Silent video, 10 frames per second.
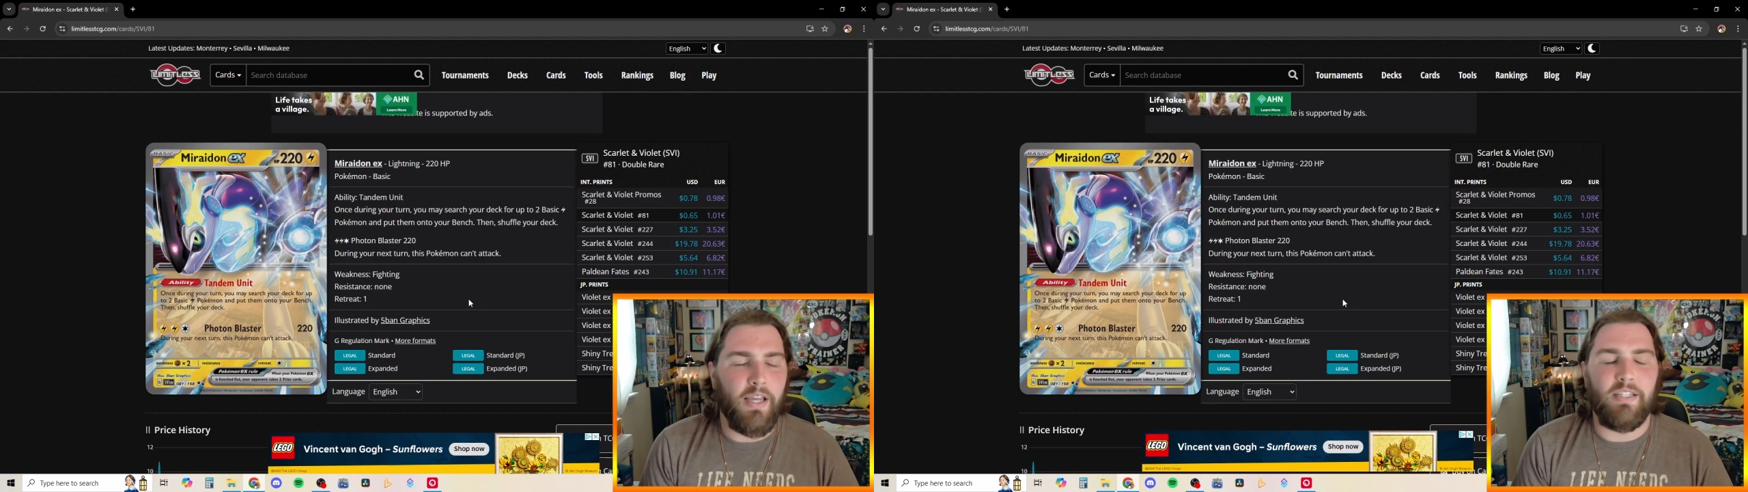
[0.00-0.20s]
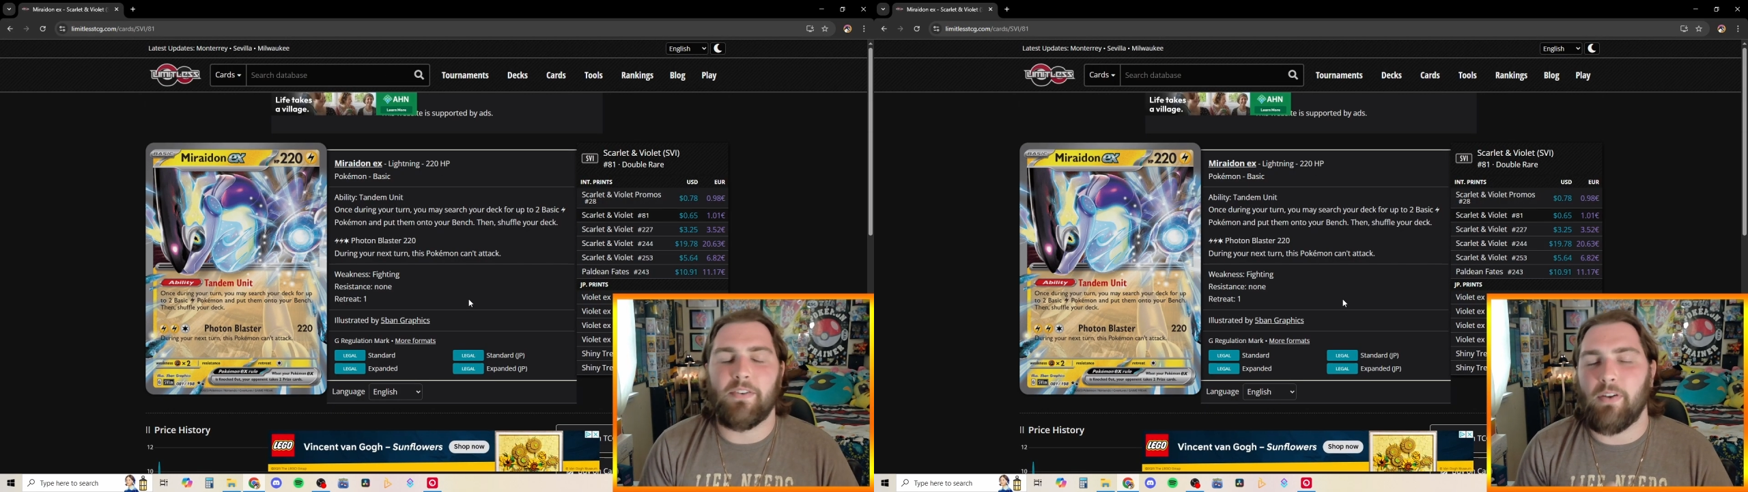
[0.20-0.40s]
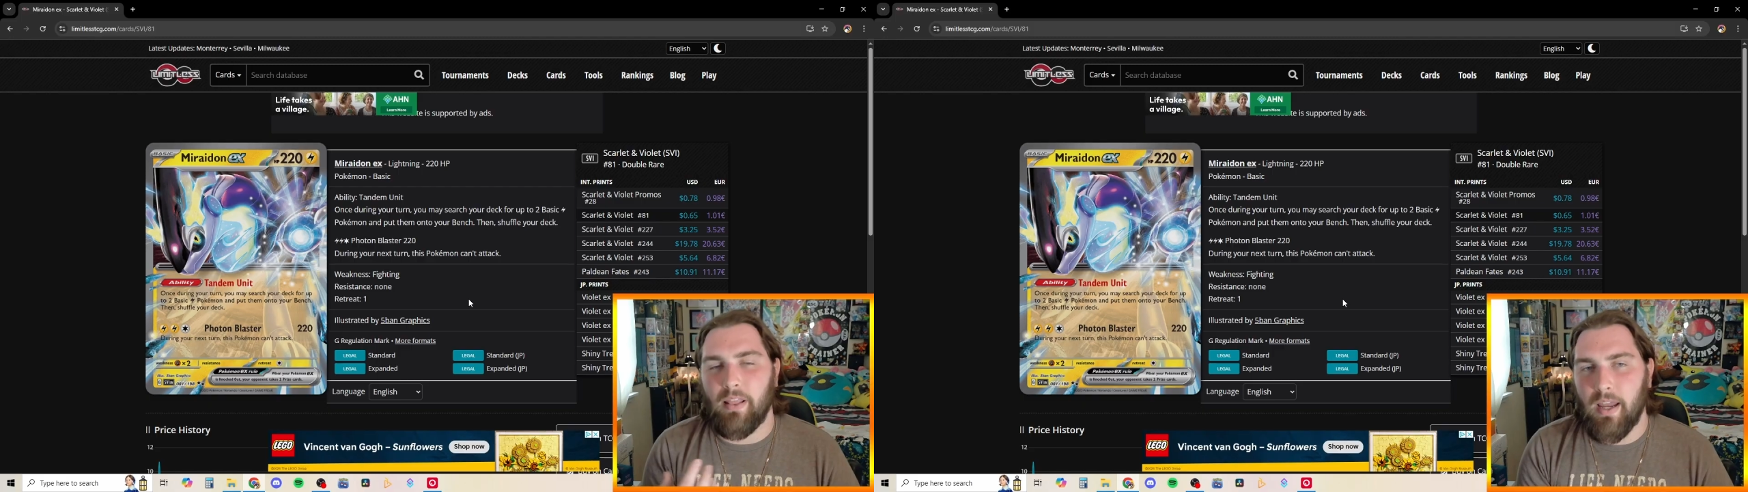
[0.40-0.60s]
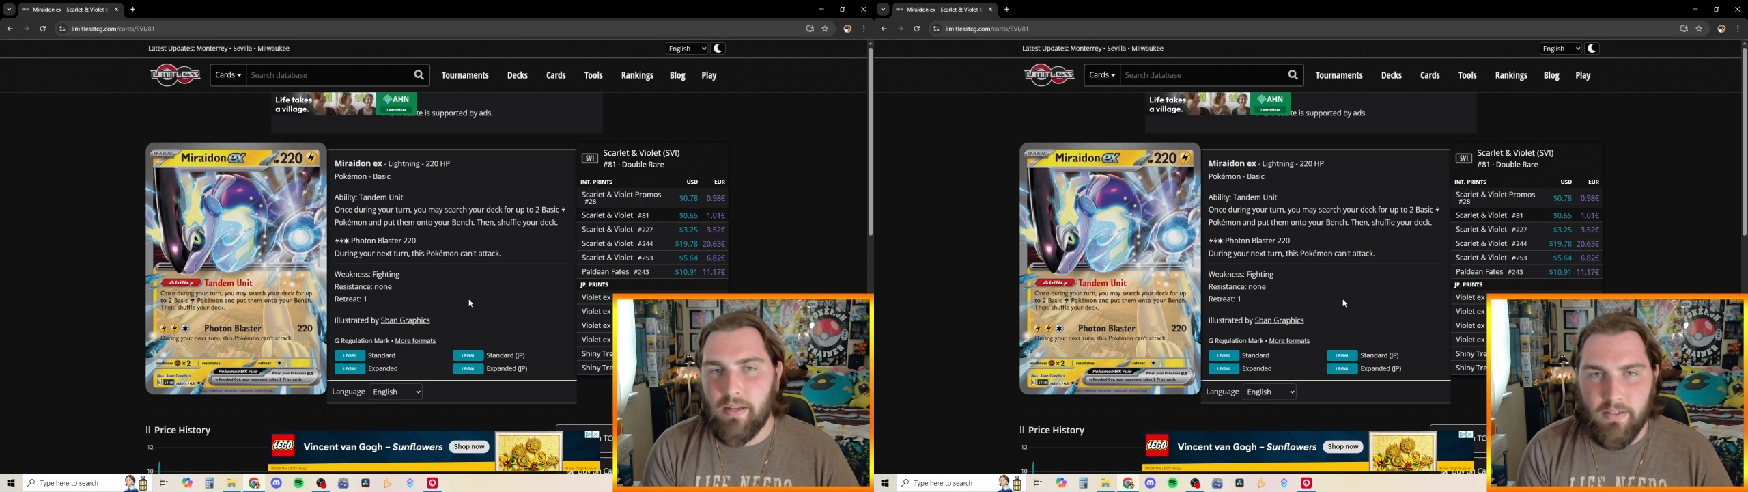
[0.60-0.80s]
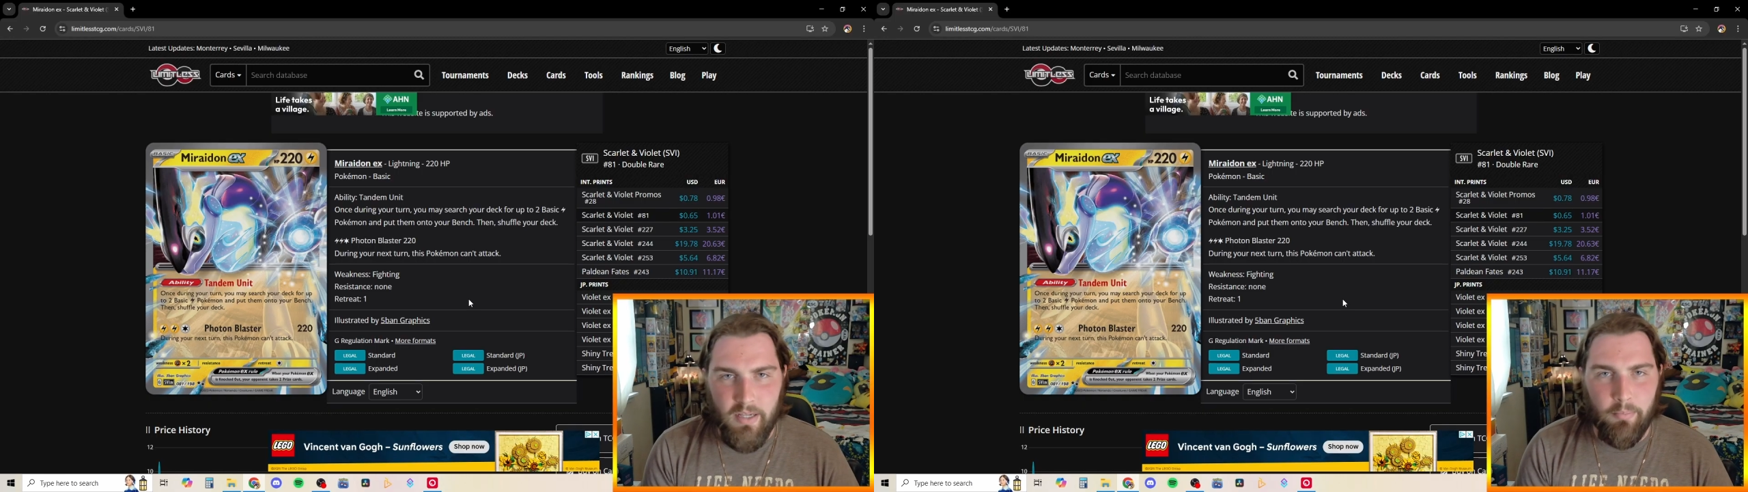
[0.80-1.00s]
different
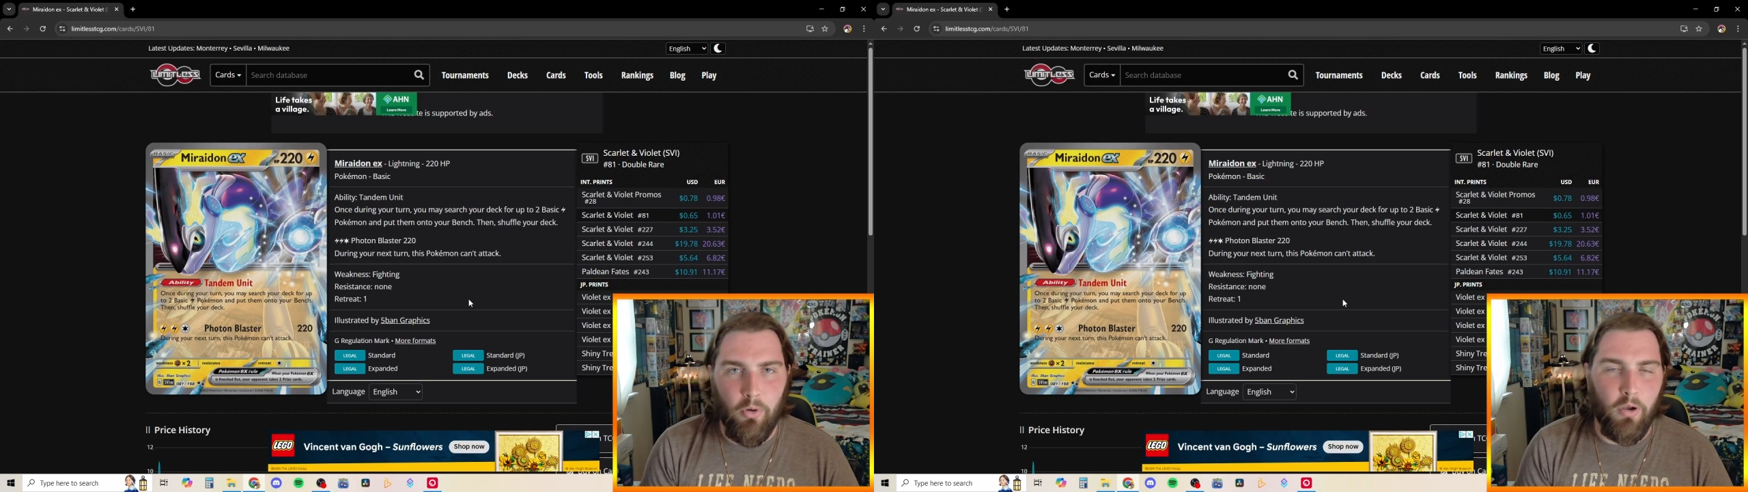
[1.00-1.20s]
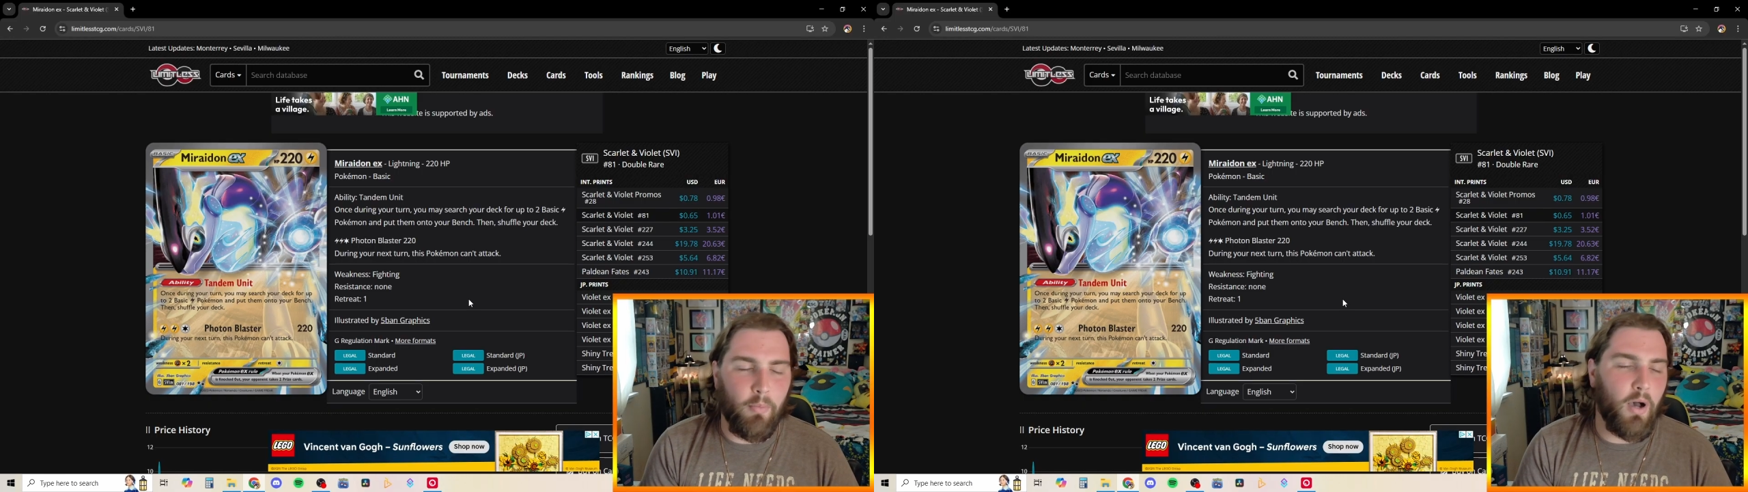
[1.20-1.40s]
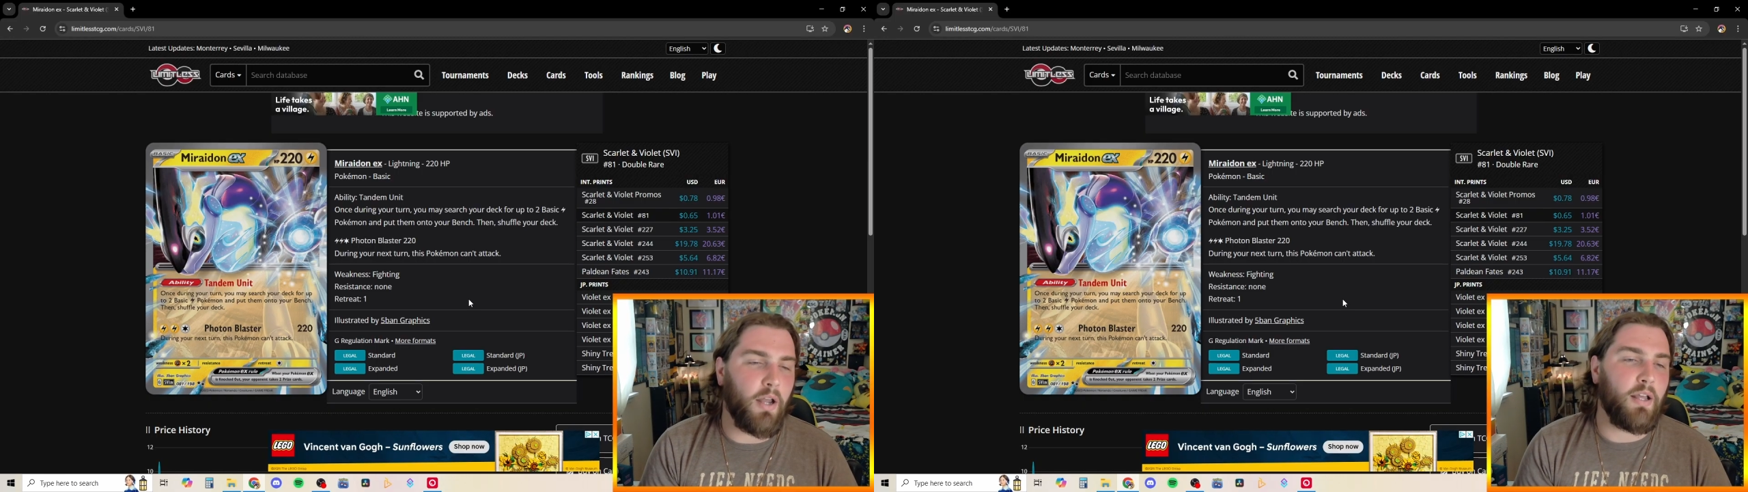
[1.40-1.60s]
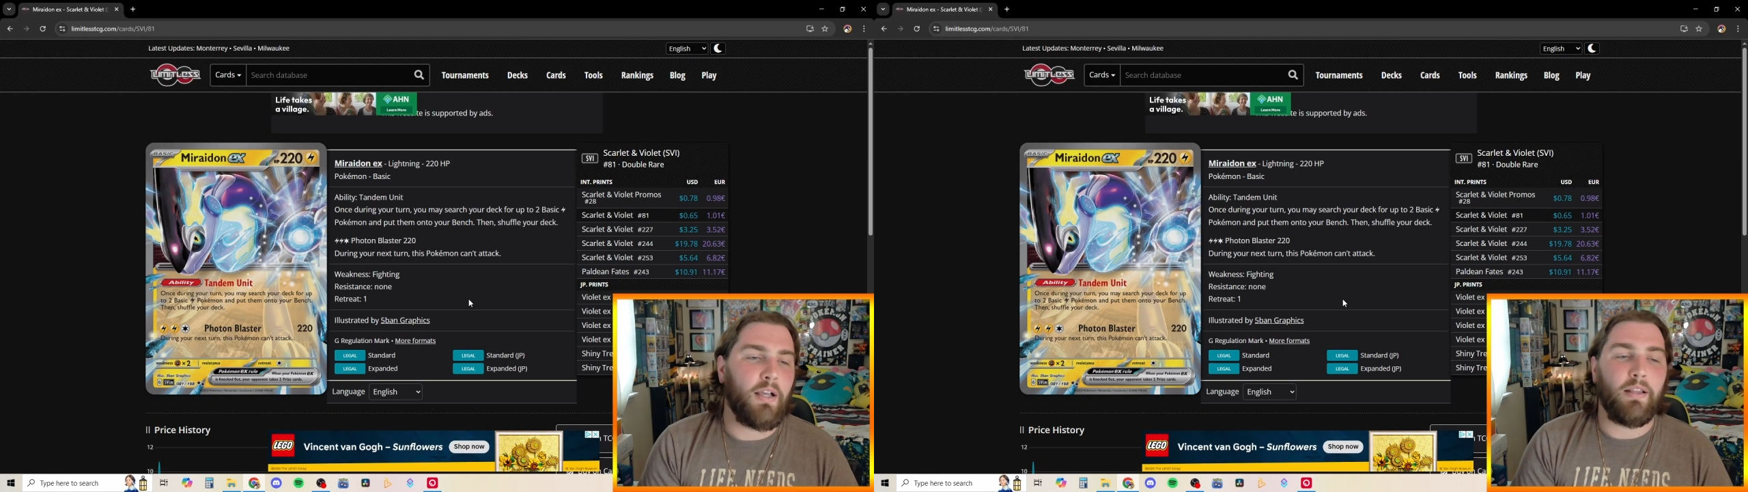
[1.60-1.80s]
lightning type Pokemon,